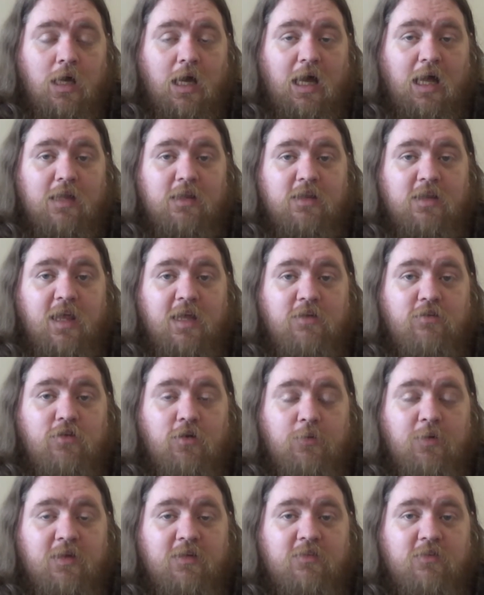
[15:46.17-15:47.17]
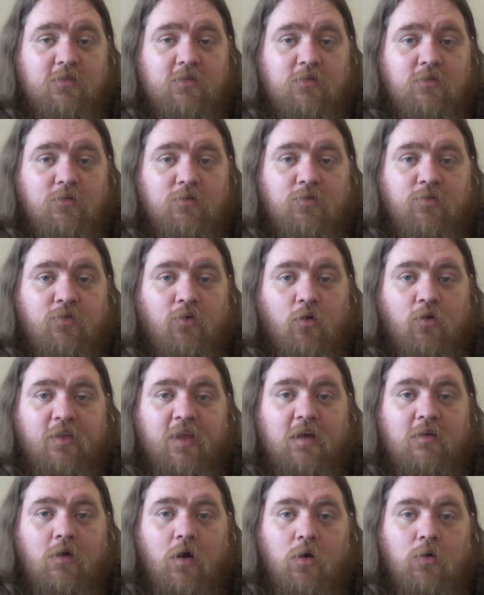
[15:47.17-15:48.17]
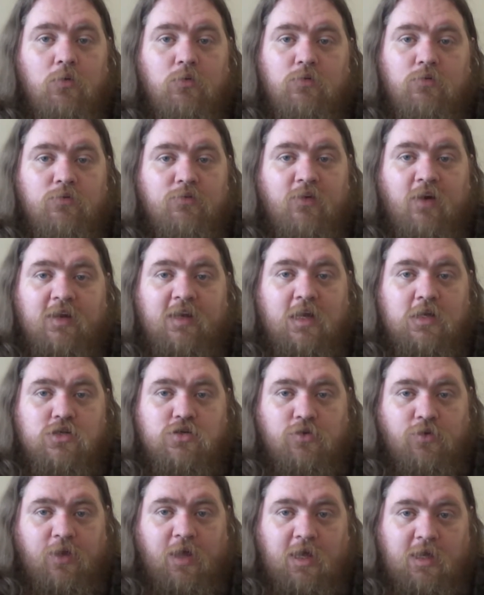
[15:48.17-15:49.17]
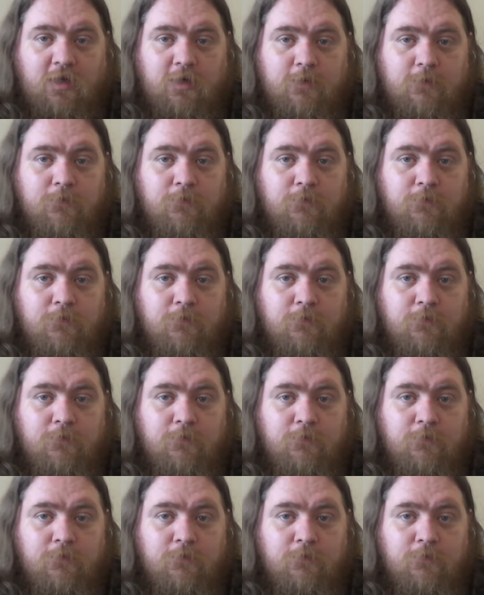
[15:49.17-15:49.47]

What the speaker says: And they do it for their own financial gain.